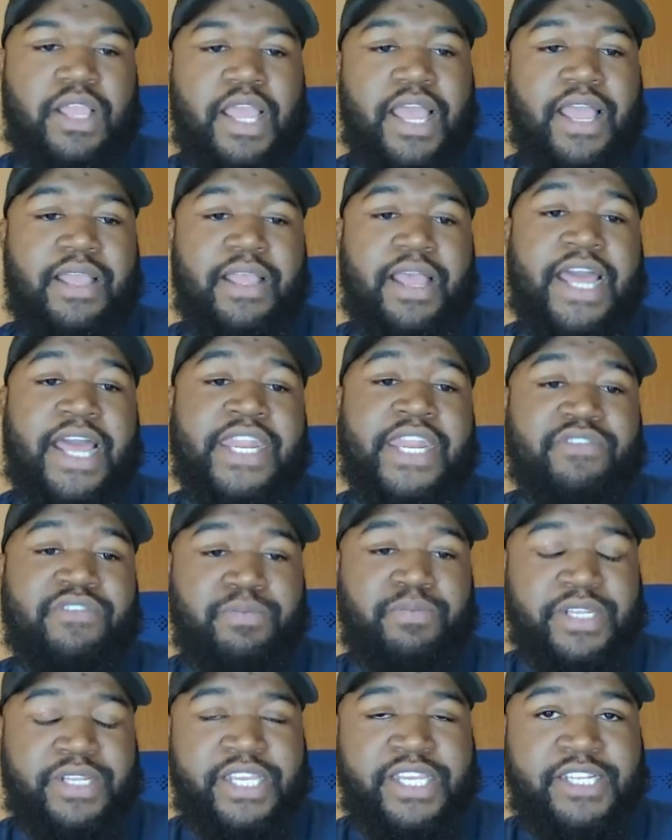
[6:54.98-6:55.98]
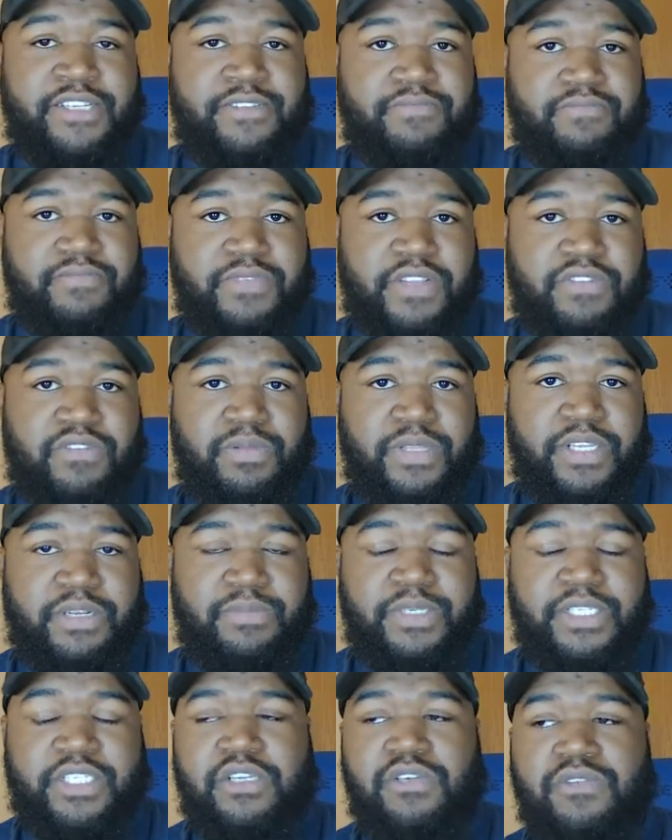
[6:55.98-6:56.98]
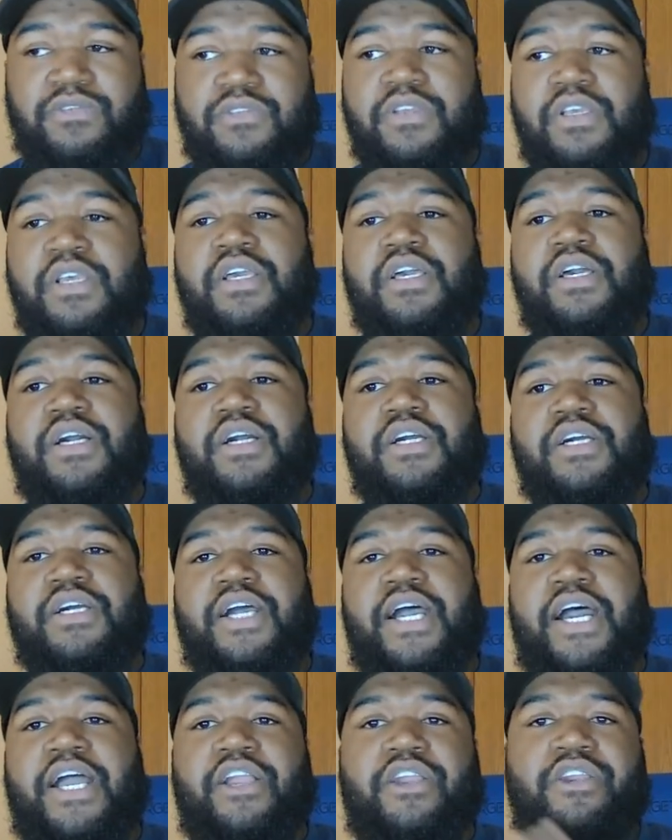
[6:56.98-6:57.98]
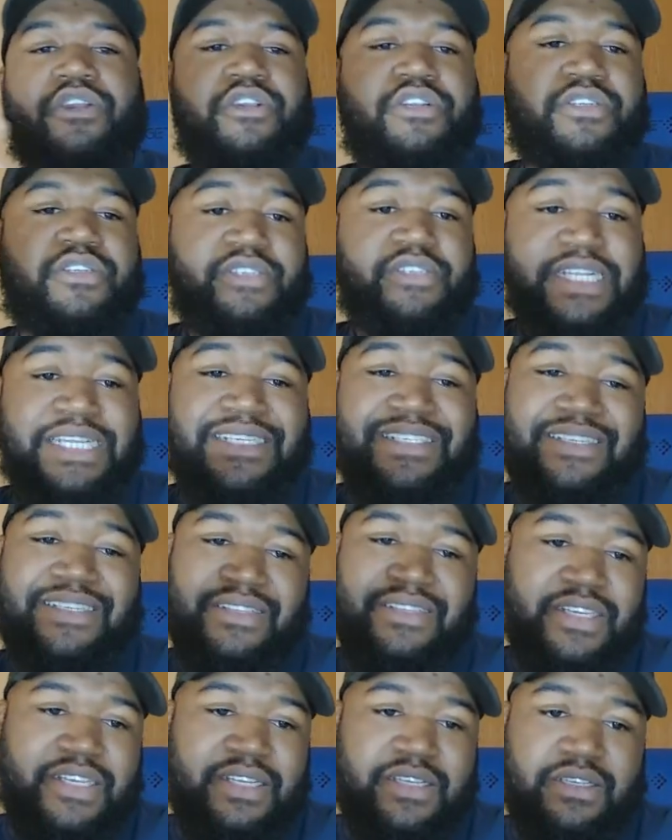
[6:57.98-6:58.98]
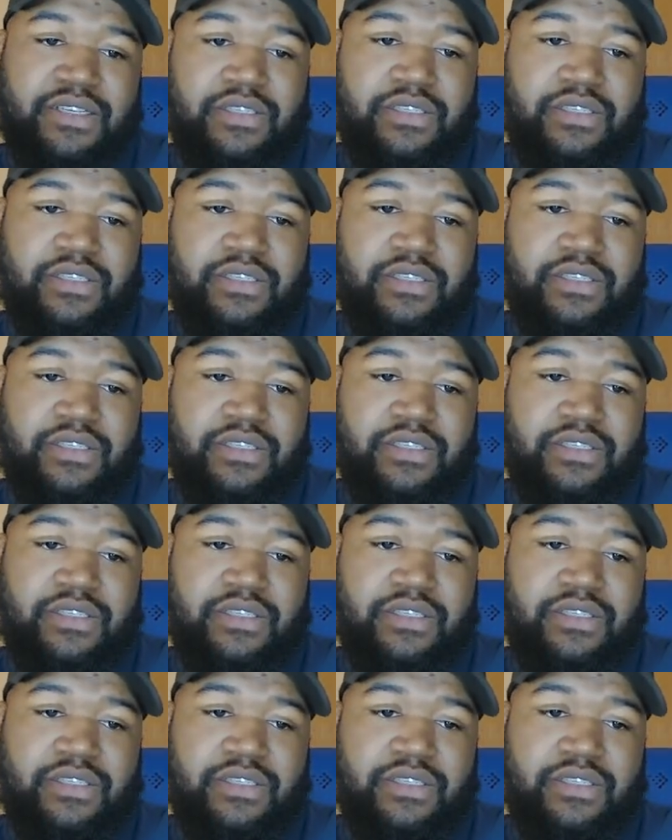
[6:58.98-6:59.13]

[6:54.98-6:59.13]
I never played it myself. I heard decent things.